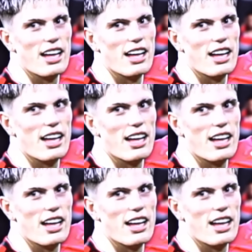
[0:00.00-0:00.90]

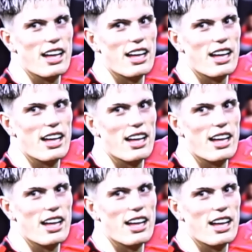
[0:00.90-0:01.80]

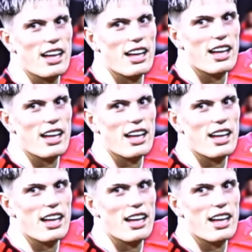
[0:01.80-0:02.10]
This person isn't speaking.